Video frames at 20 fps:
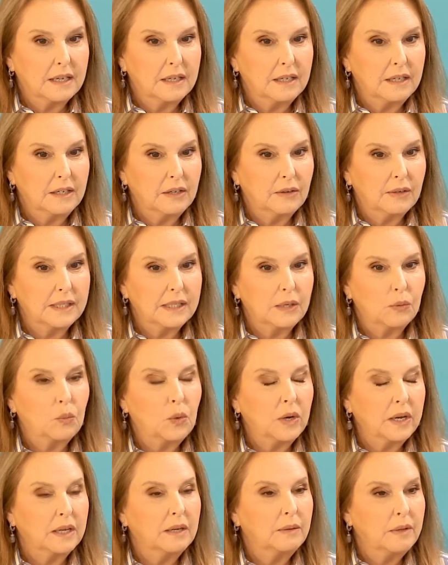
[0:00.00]
I said,
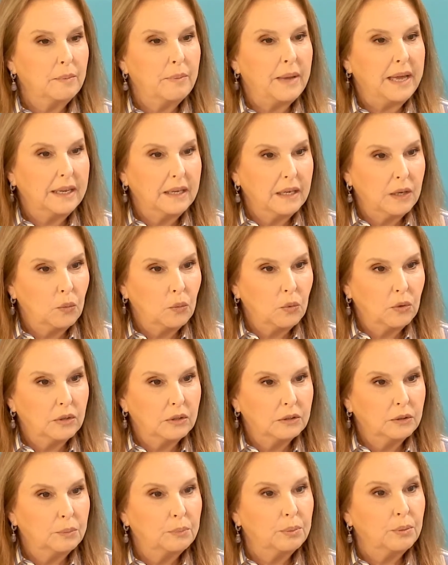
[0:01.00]
what can the banking
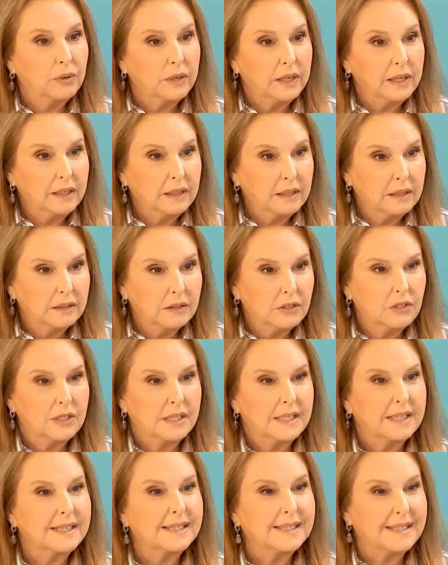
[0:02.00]
world bring to
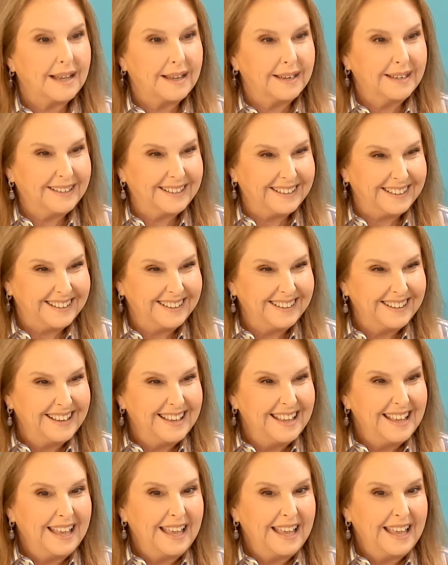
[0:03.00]
society?